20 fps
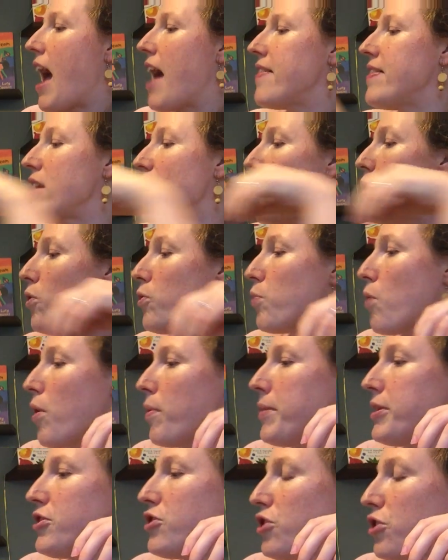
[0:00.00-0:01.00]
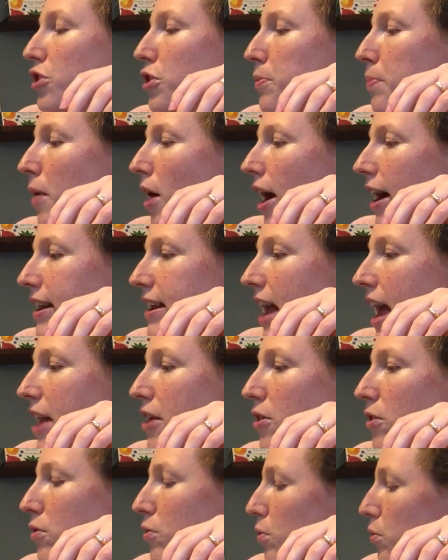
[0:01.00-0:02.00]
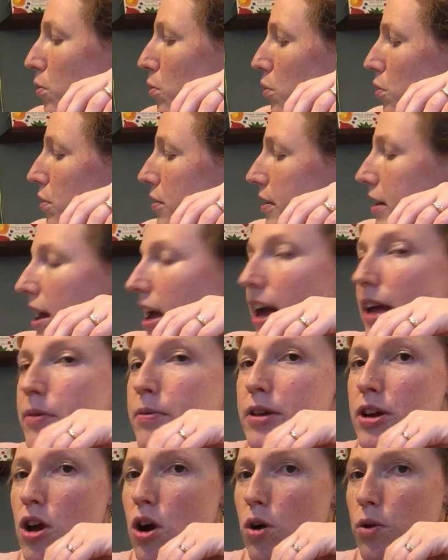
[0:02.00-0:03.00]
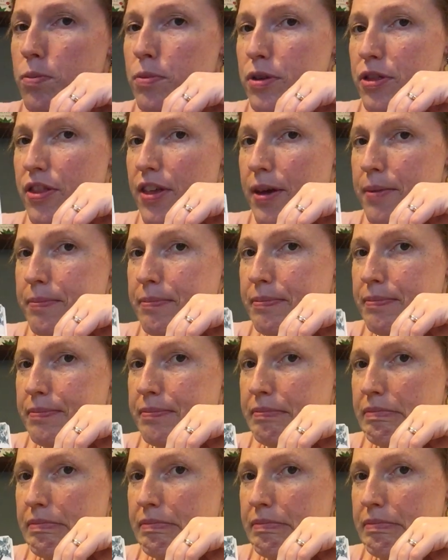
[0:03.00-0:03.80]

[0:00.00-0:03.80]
And the old woman took her pot and her rule and went home with them.